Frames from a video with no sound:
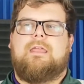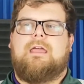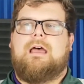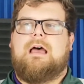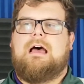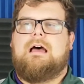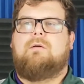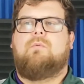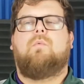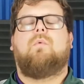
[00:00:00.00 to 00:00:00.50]

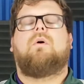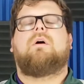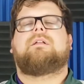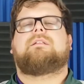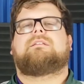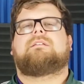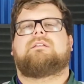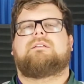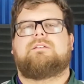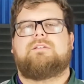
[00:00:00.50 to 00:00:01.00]
I want
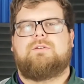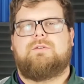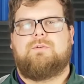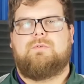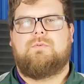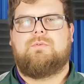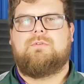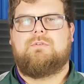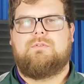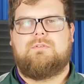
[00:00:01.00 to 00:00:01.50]
to do
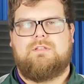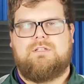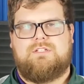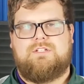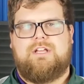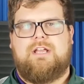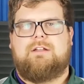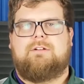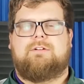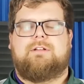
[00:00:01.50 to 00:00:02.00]
this
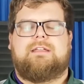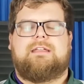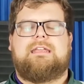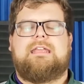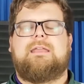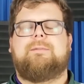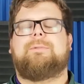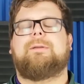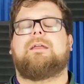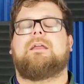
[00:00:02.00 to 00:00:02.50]
channel and
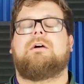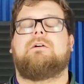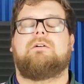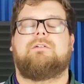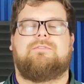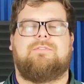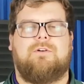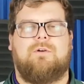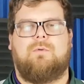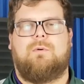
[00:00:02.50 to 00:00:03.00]
keep it going
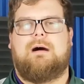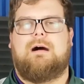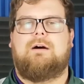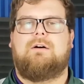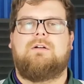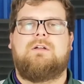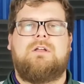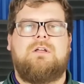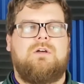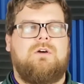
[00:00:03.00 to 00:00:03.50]
for a while,
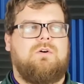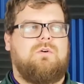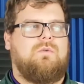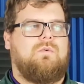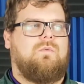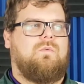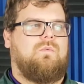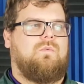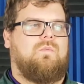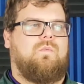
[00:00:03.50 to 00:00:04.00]

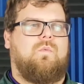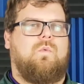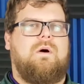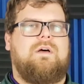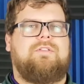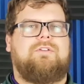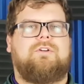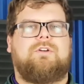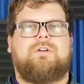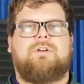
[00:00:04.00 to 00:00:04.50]

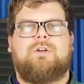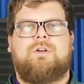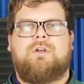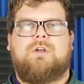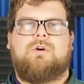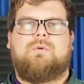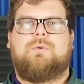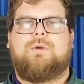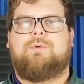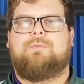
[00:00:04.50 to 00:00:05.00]
whether
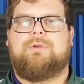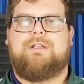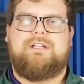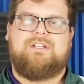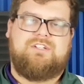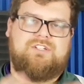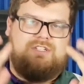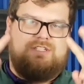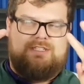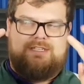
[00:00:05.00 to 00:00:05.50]
we
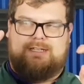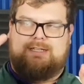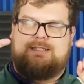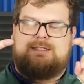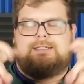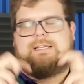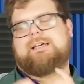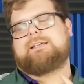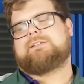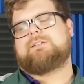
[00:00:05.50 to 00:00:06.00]
reach
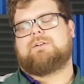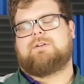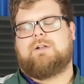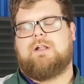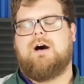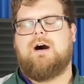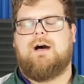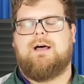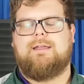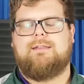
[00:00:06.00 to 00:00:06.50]
success or
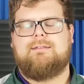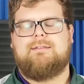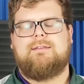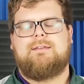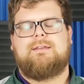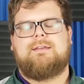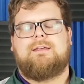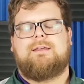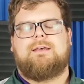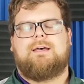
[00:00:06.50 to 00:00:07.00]
not,
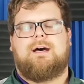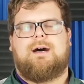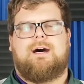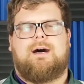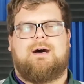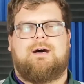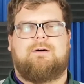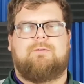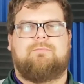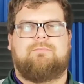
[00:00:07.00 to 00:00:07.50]

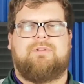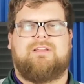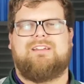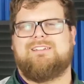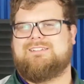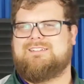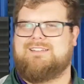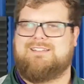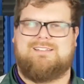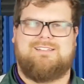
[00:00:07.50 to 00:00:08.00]

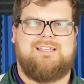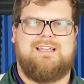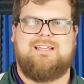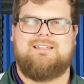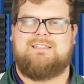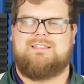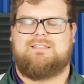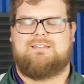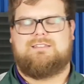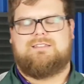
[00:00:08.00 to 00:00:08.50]
because
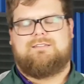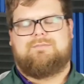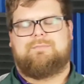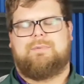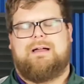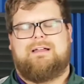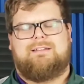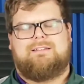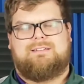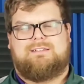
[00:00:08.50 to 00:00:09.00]
success is
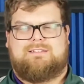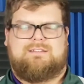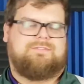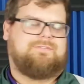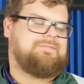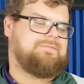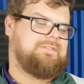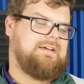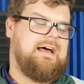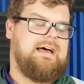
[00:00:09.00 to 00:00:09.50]

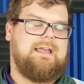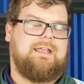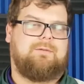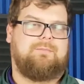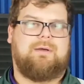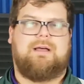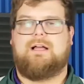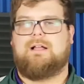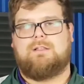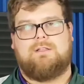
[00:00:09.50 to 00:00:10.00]
defined
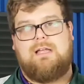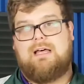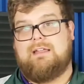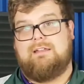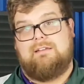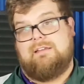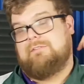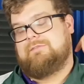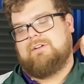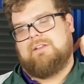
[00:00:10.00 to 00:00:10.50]
by a lot
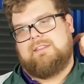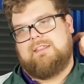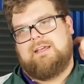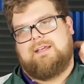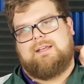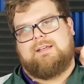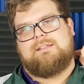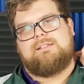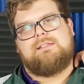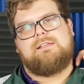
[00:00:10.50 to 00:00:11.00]
of different
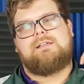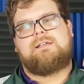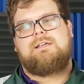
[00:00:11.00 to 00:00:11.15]
things.